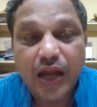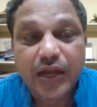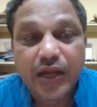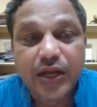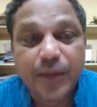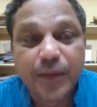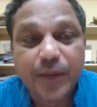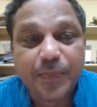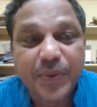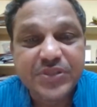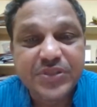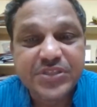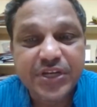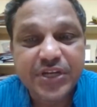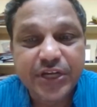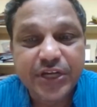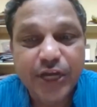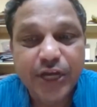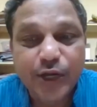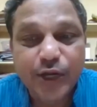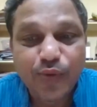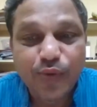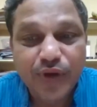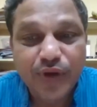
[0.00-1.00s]
and
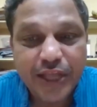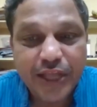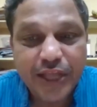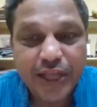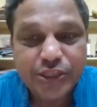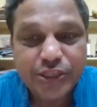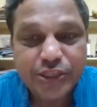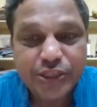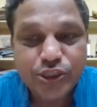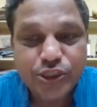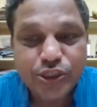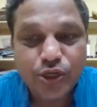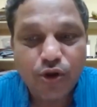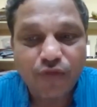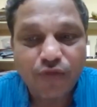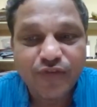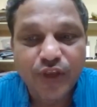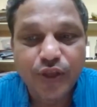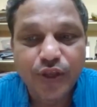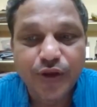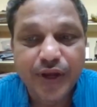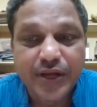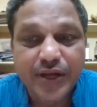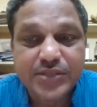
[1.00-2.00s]
representative nature of
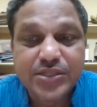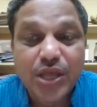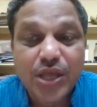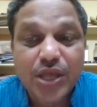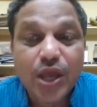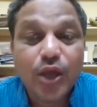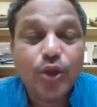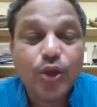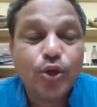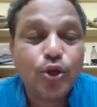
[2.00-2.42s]
the units